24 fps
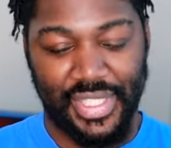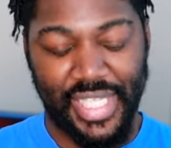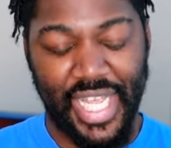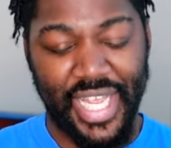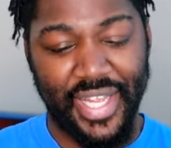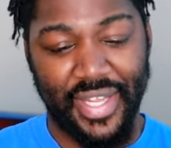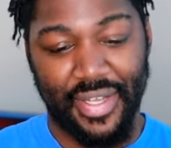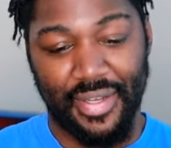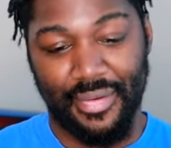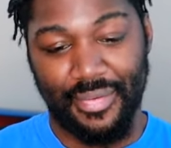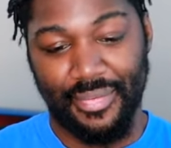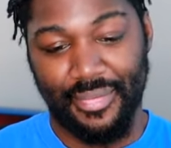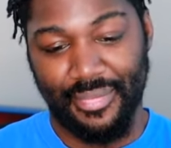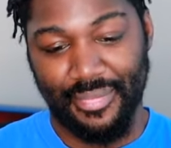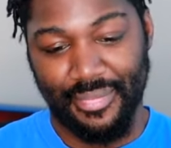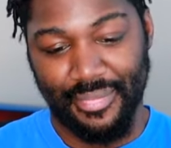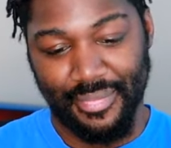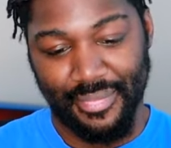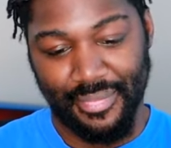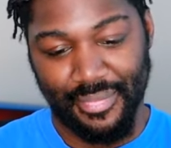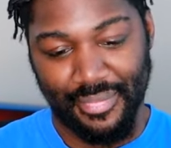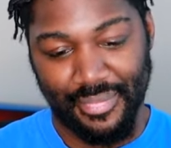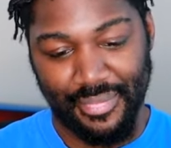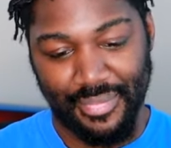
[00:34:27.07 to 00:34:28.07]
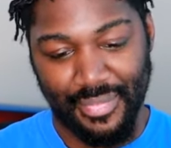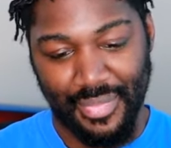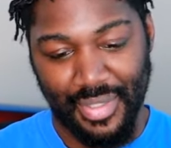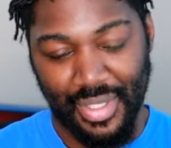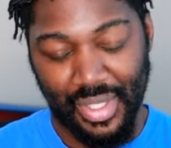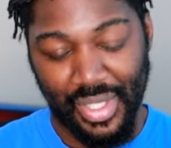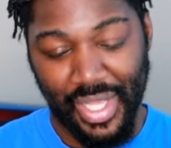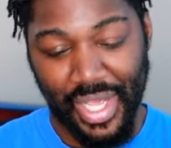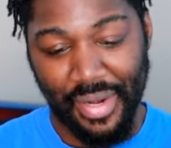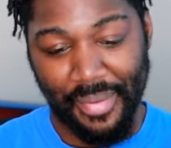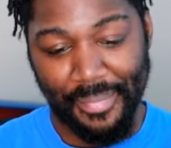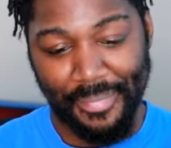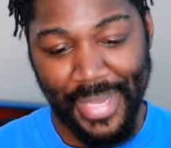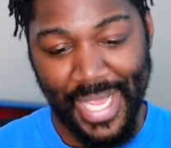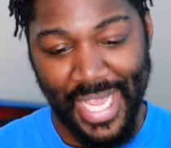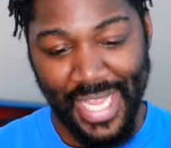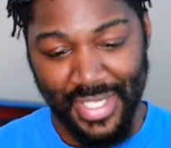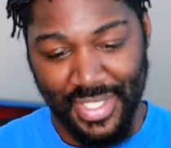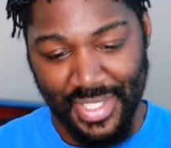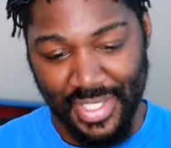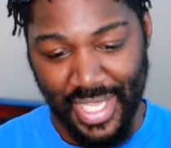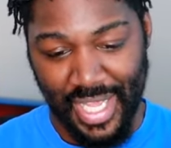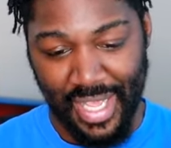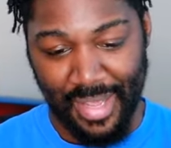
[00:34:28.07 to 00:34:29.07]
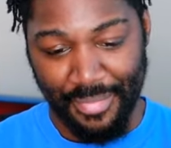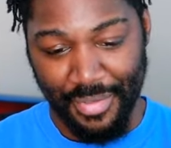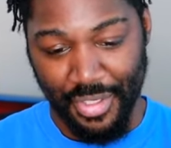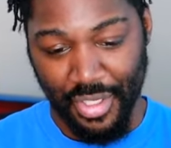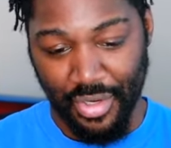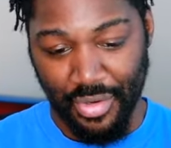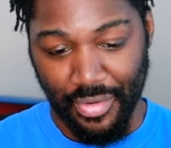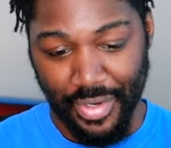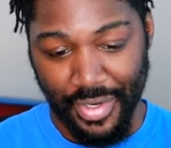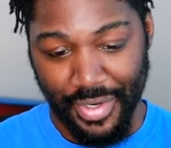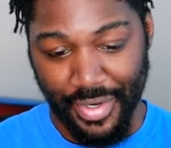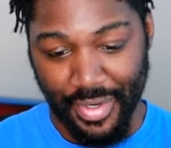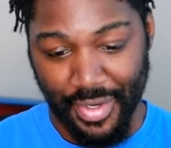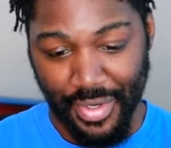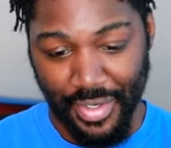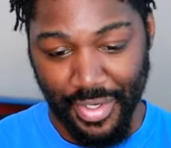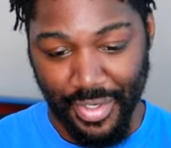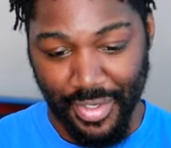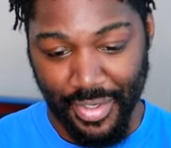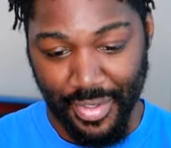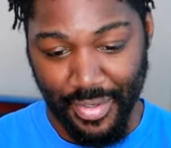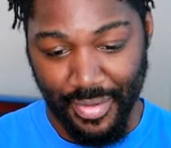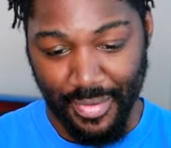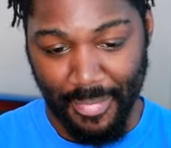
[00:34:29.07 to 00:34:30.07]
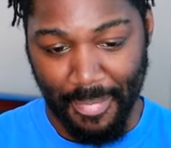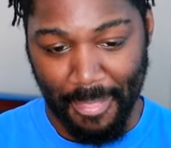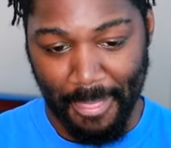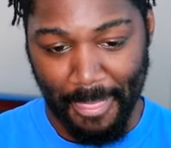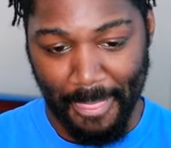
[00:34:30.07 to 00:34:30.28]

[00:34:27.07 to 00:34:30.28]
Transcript: Damn. A lot of backstabbing going on here.